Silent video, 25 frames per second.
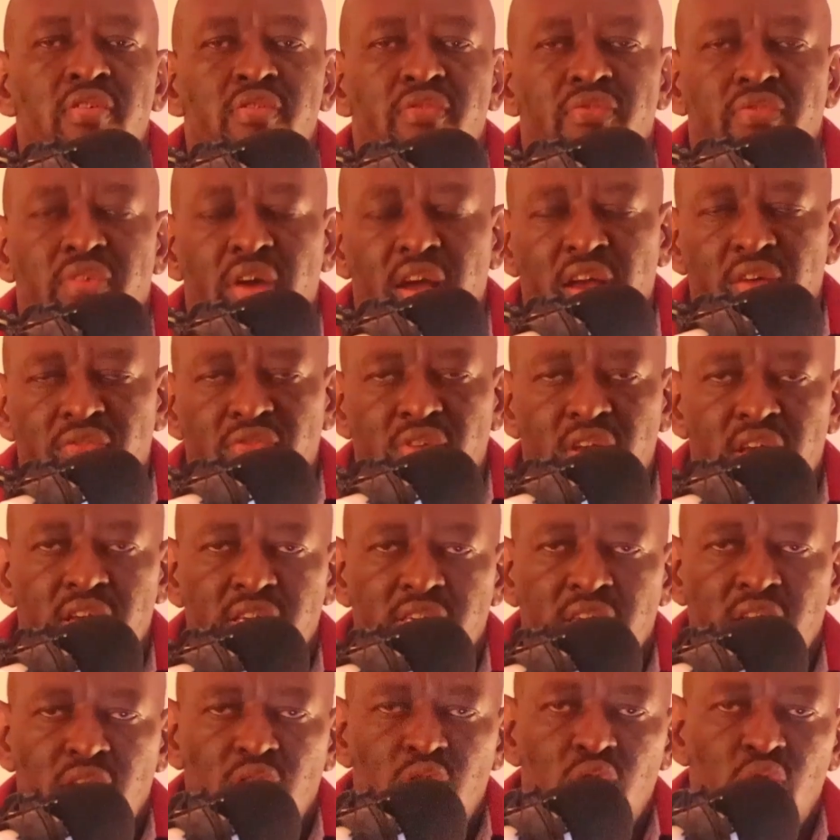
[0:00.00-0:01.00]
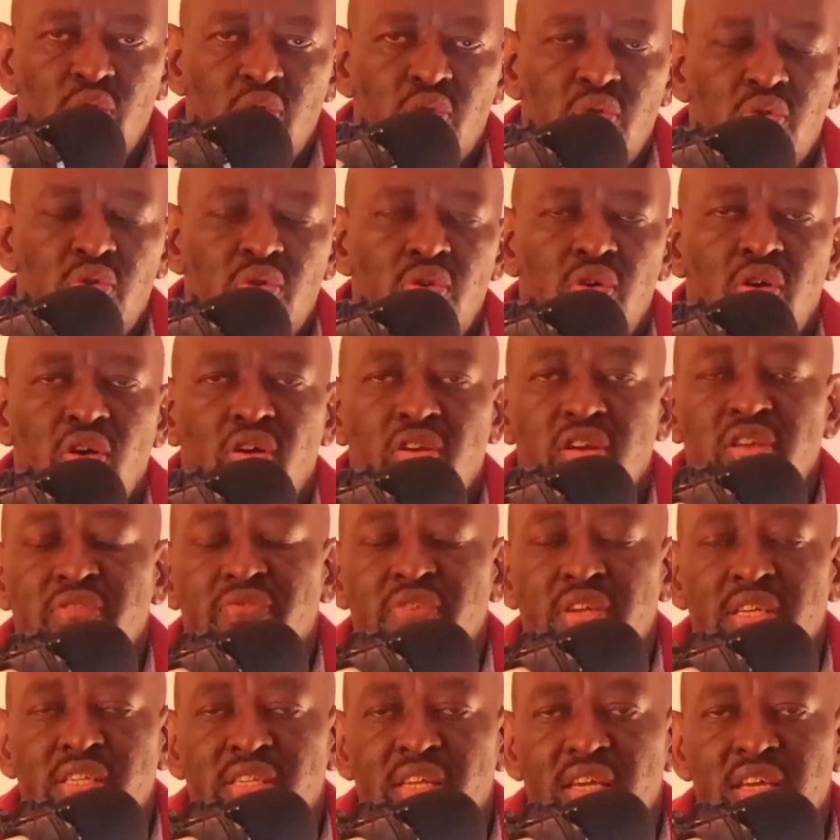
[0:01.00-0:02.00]
5 years ago, or
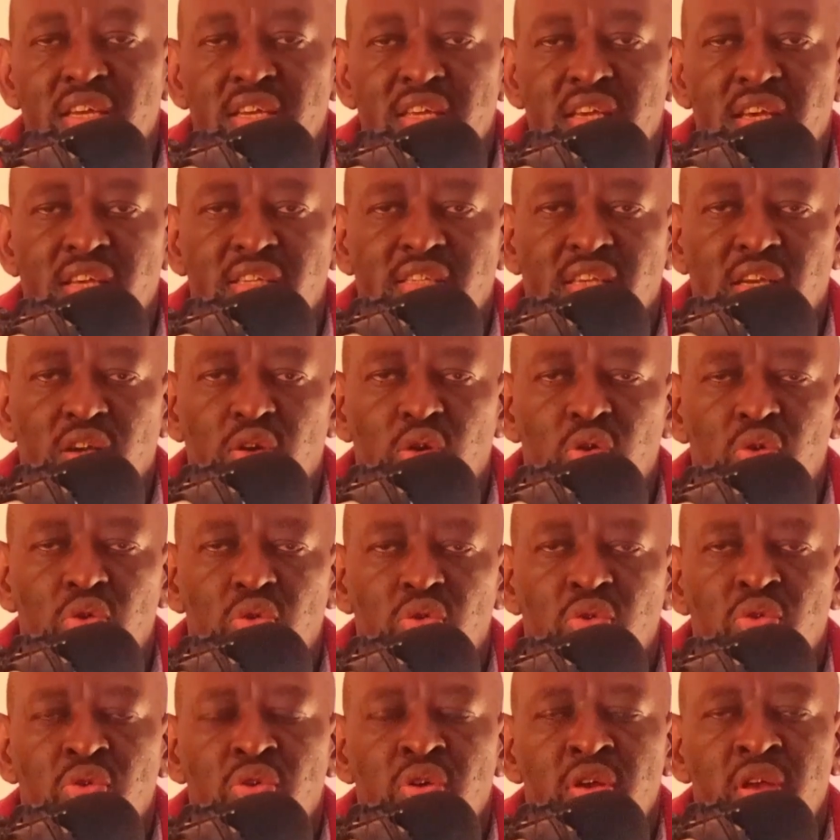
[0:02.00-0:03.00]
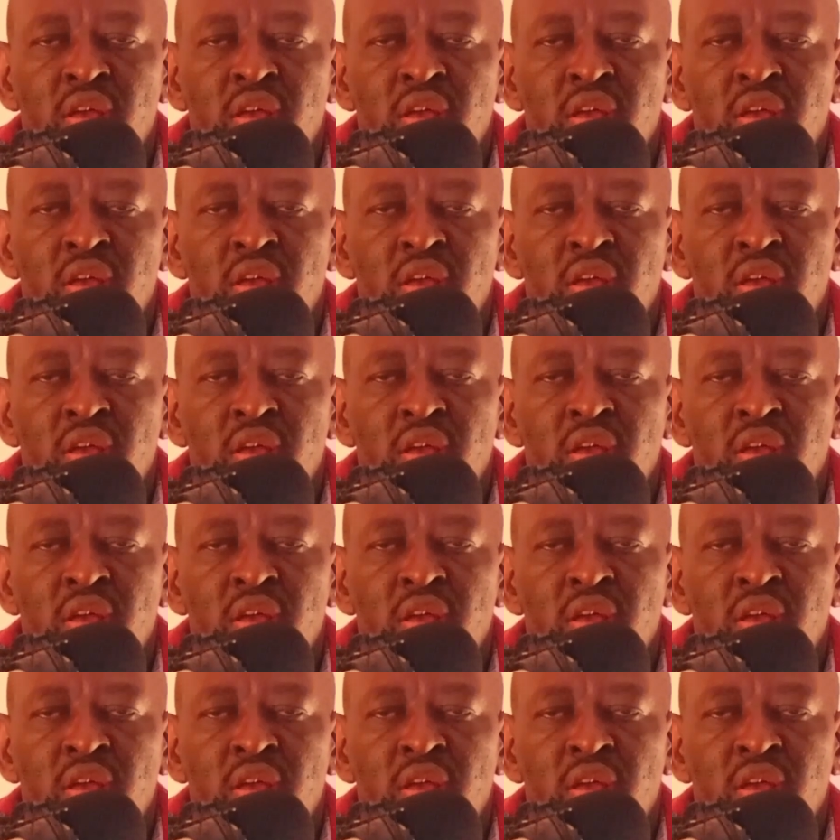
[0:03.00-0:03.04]
even 10 years ago.